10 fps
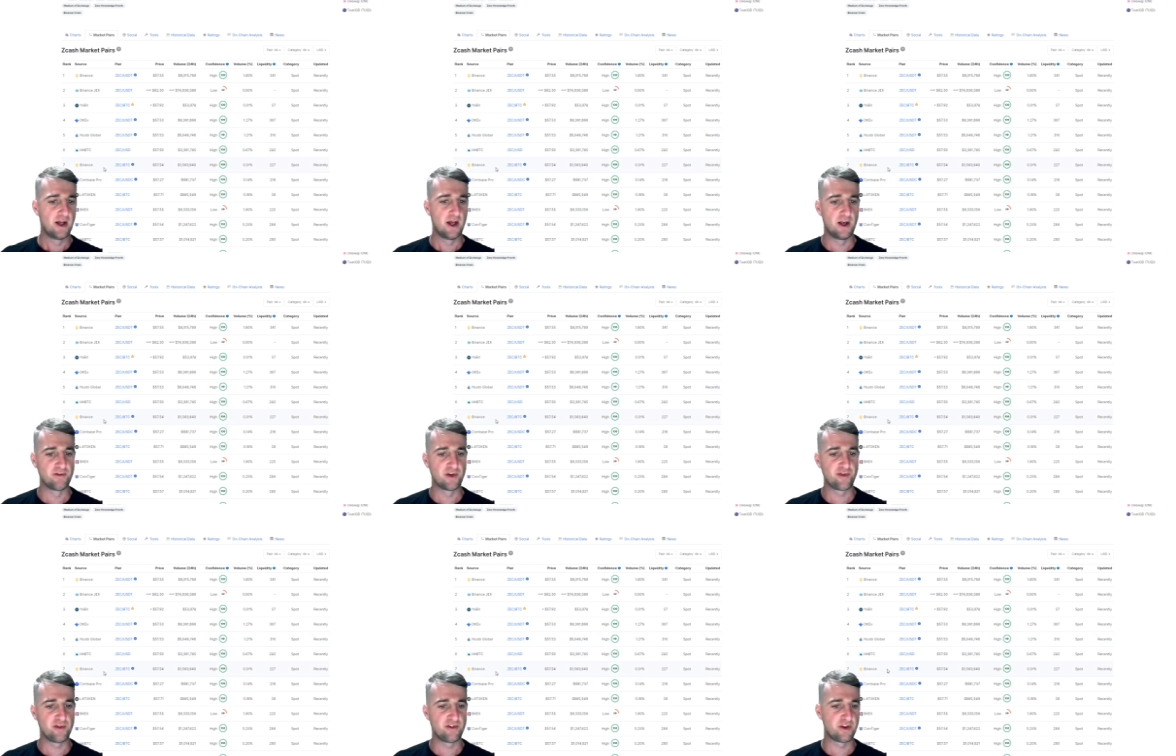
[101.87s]
another
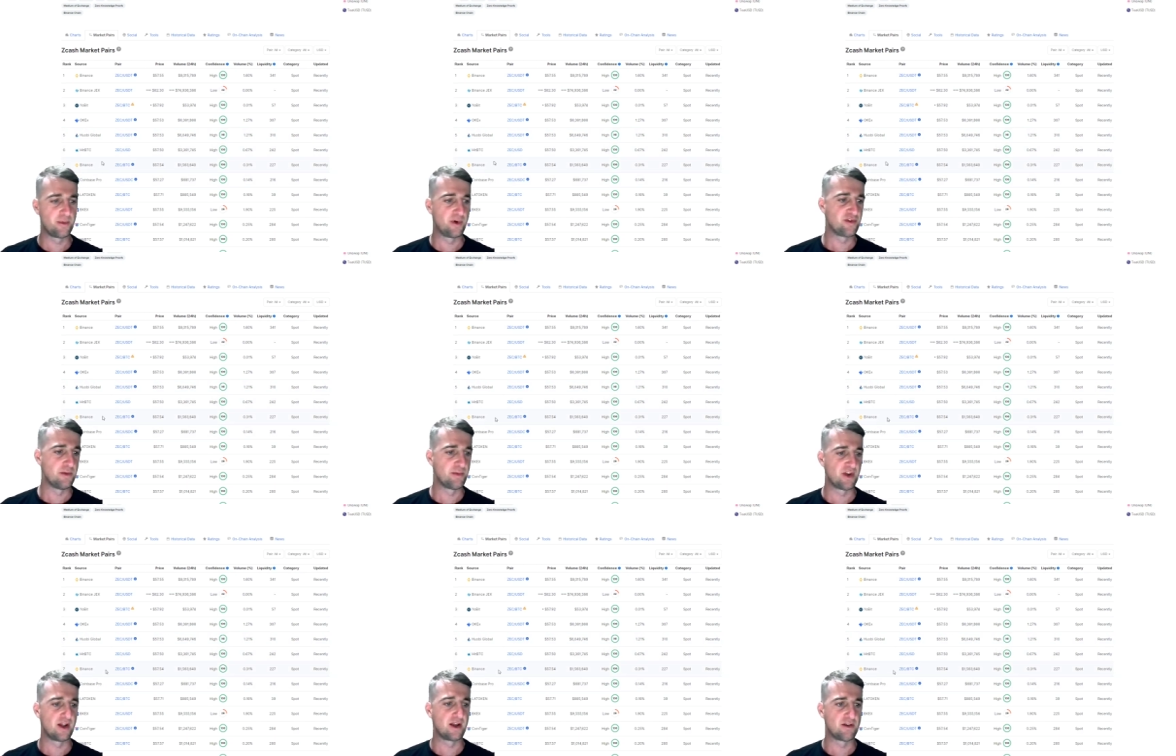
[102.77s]
zero point three
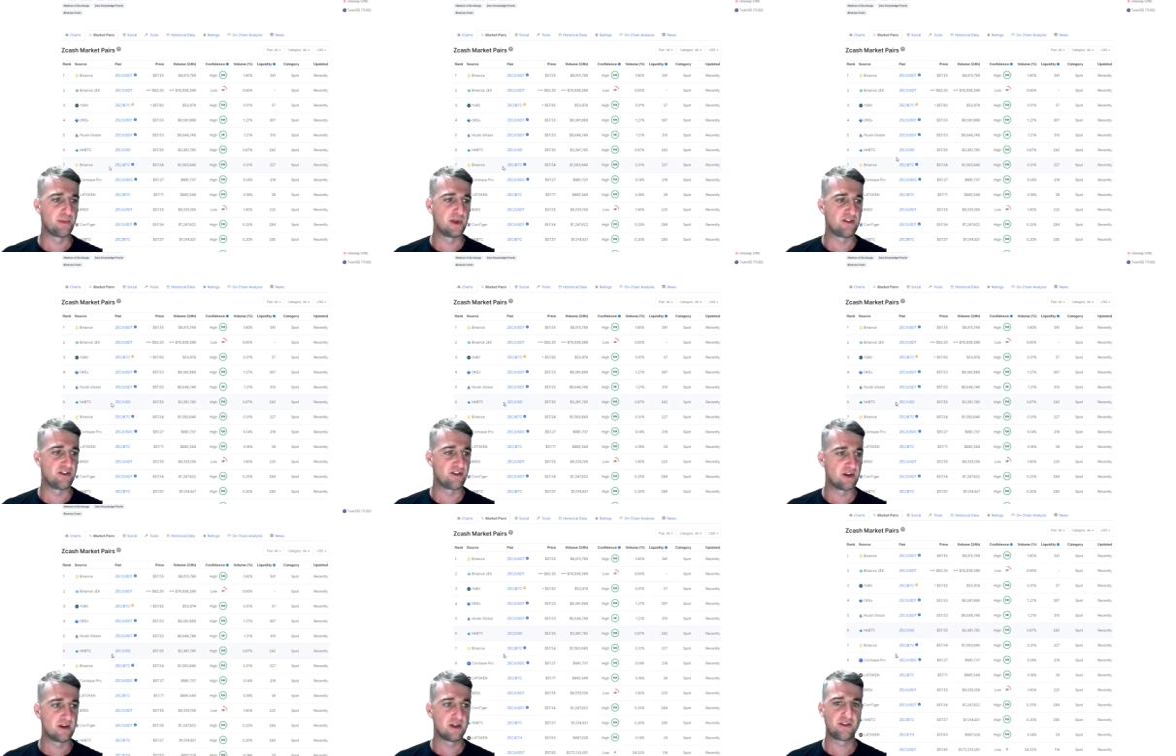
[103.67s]
percent against B T
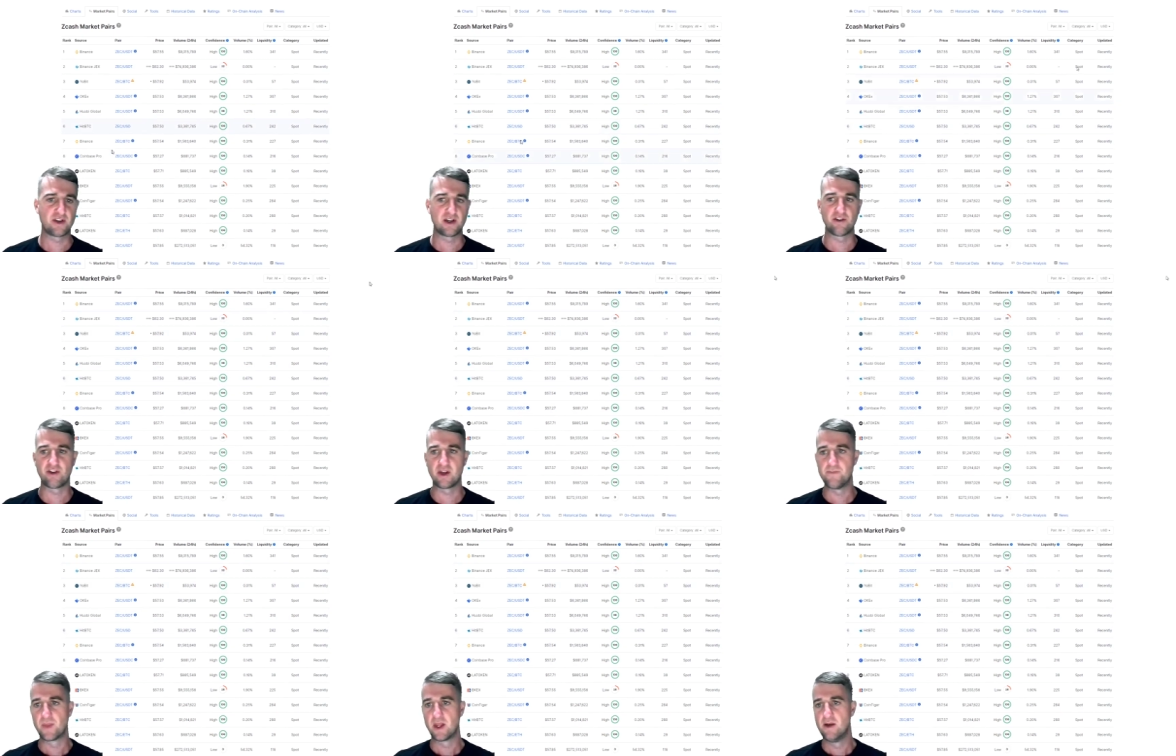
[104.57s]
C. As you can see,
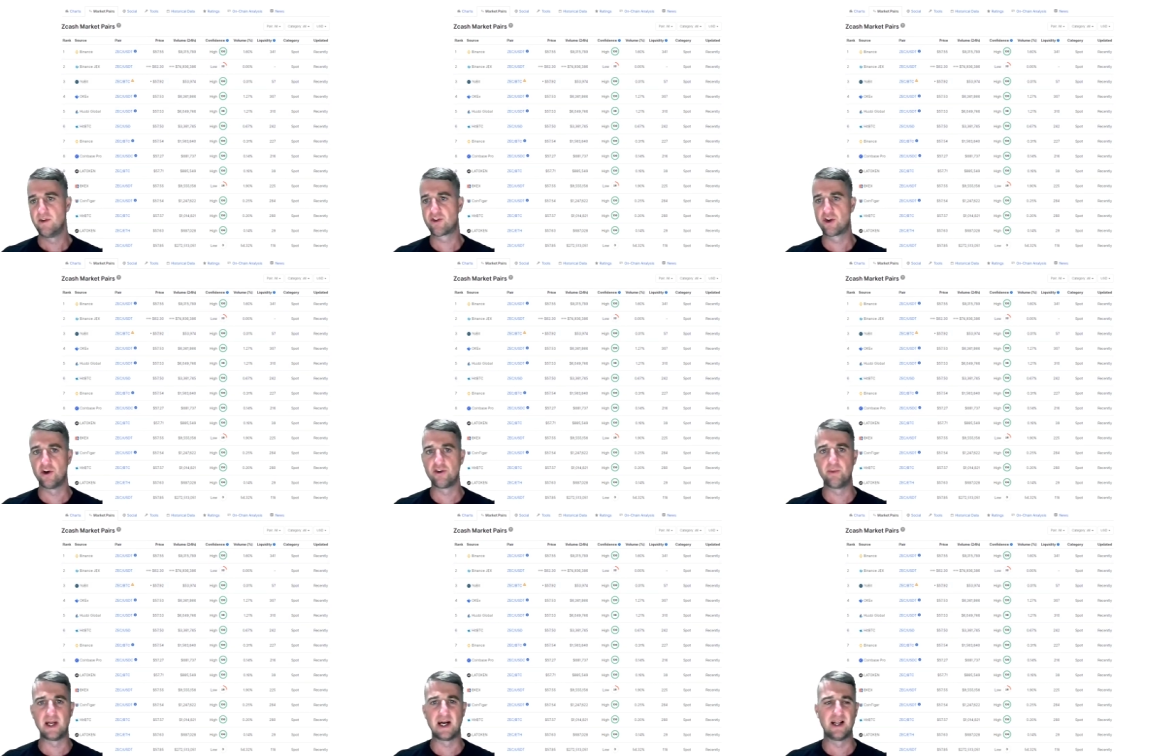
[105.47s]
this coin's
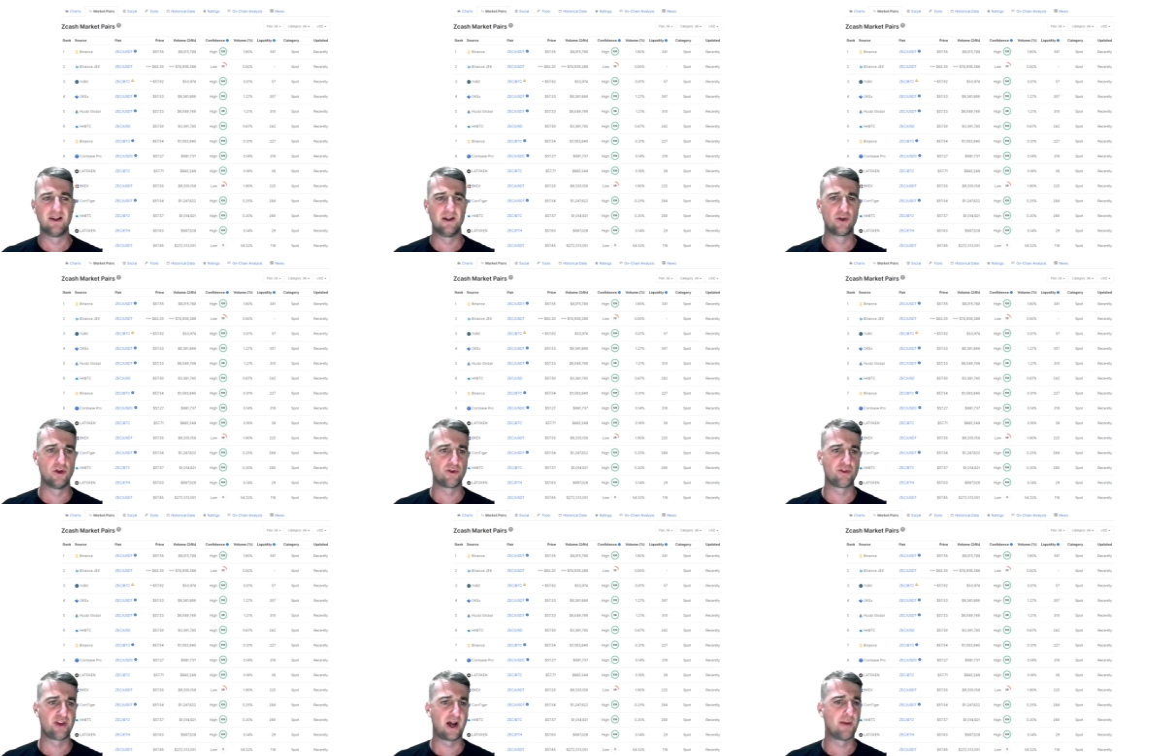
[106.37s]
been out a long, long
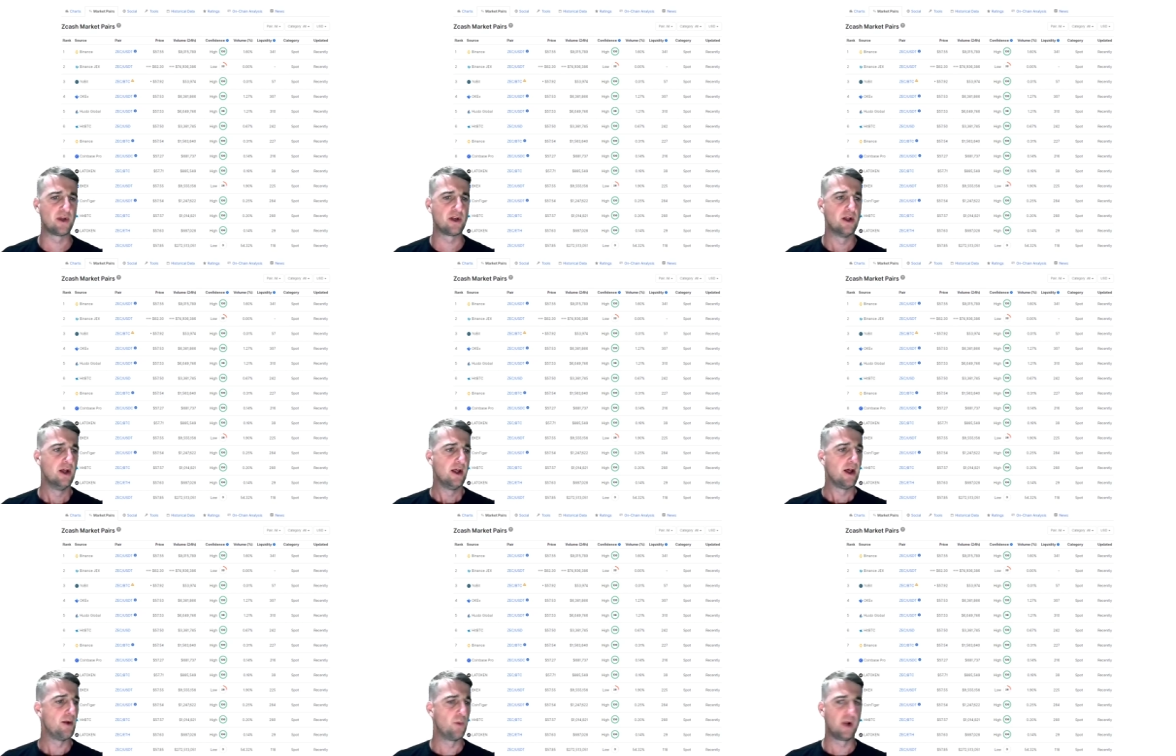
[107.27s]
time, and
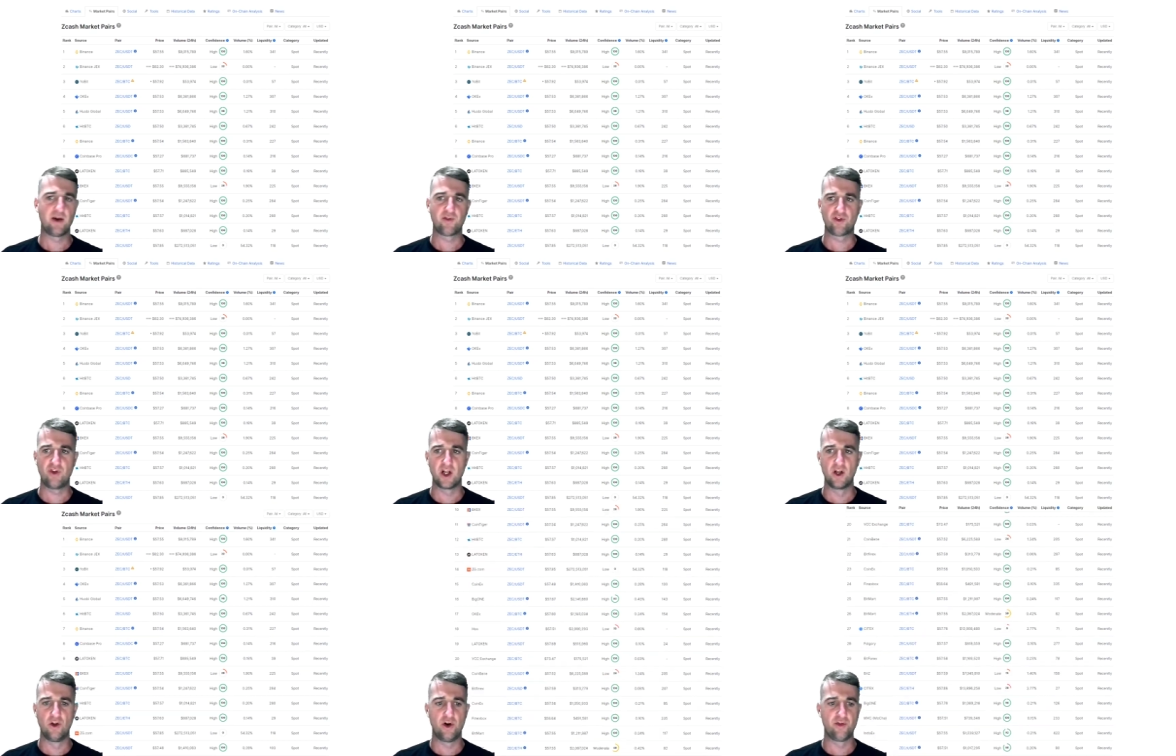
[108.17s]
and we have a
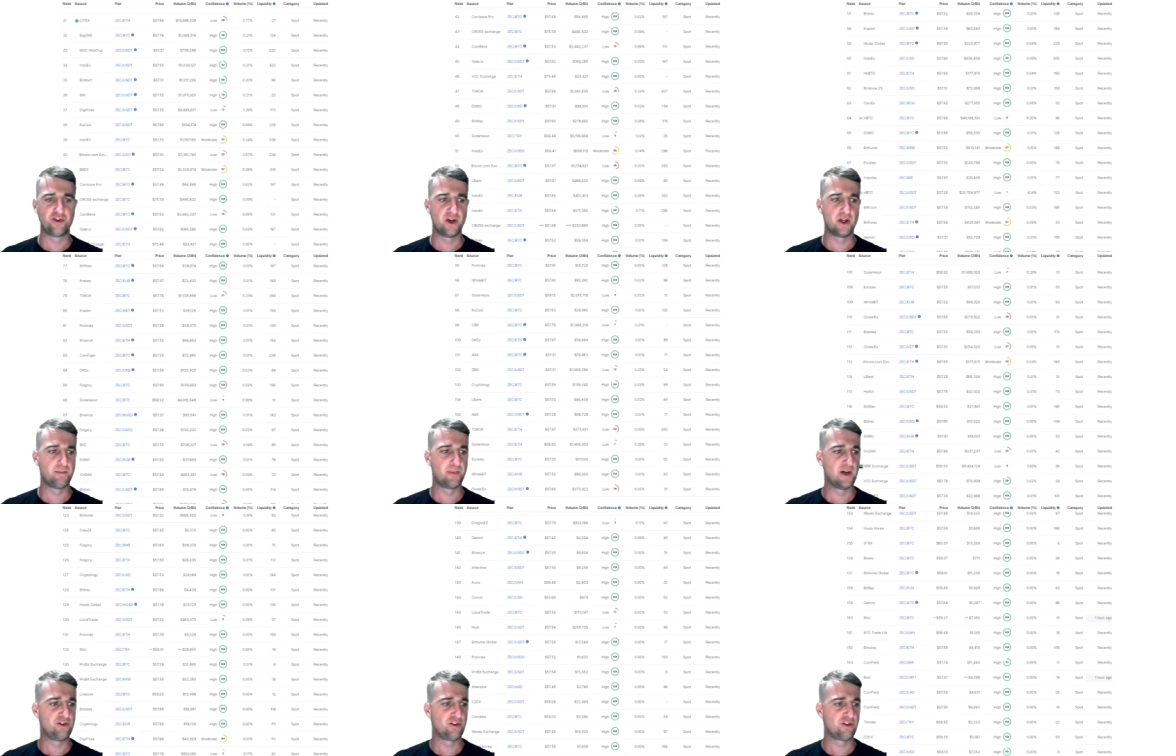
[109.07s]
lot of trading
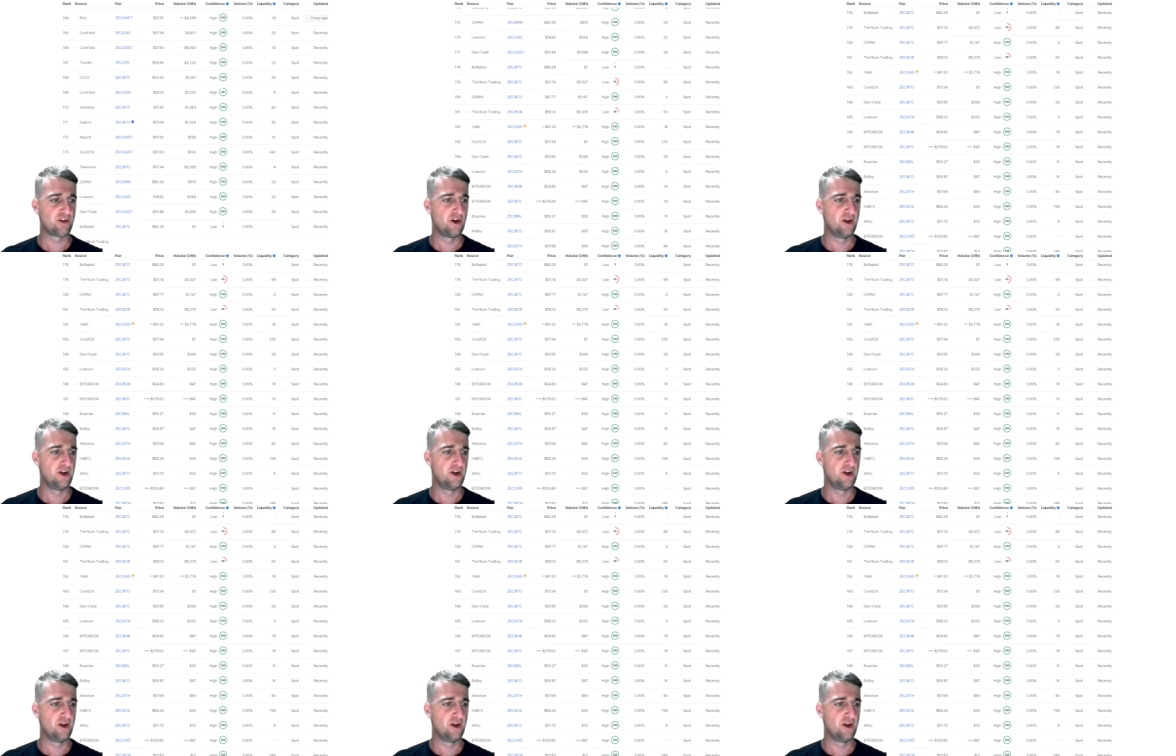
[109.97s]
pairs. Just